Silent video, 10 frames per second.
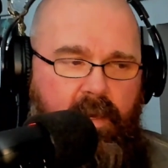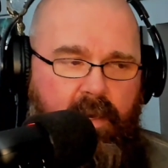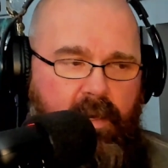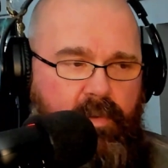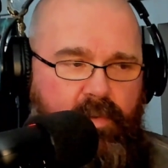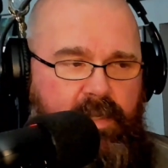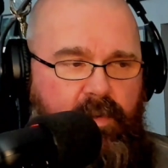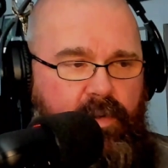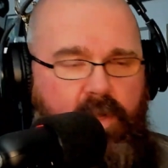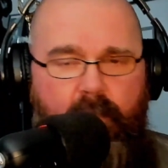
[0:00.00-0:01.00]
Wasn't it
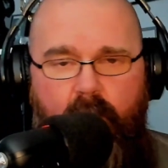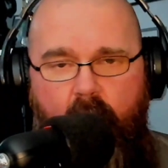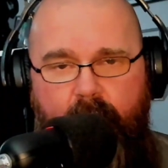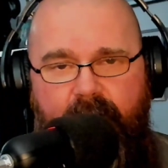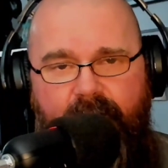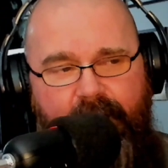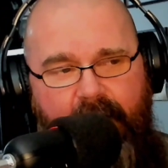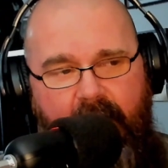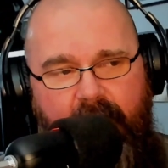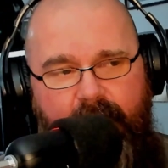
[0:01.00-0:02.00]
global warming before
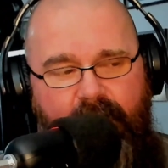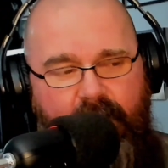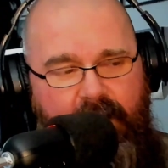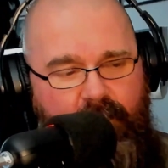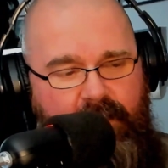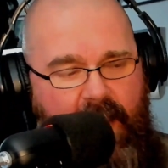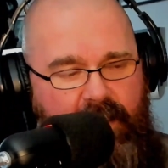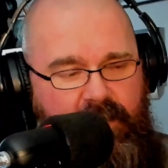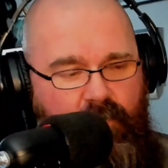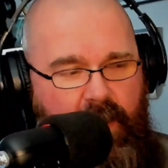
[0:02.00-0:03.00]
that? And before that it was
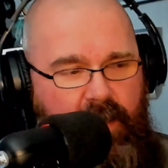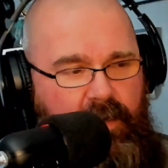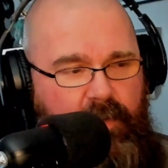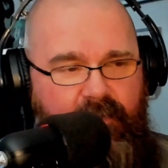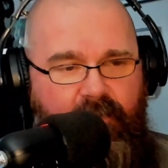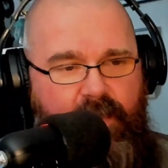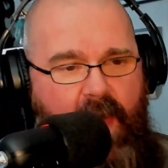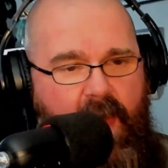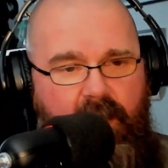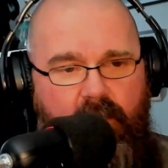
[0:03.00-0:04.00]
acid rain, and before
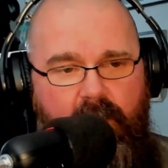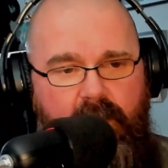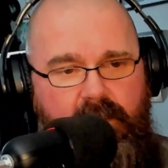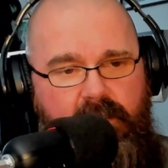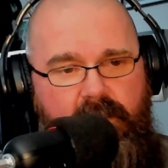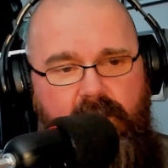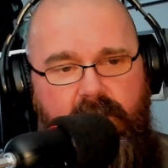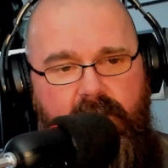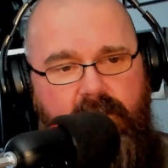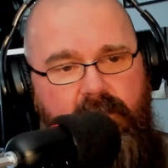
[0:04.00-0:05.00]
that it was
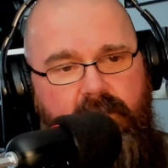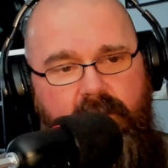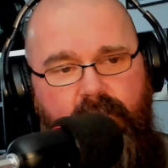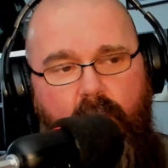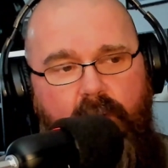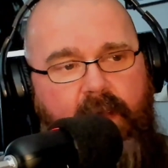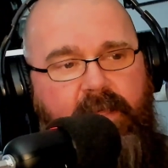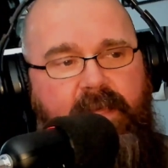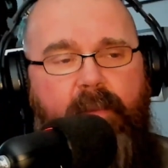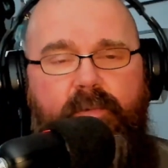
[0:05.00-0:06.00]
the polar ice
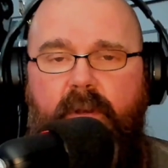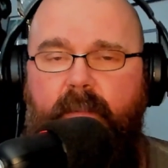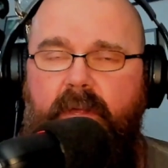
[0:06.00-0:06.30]
caps are going to melt.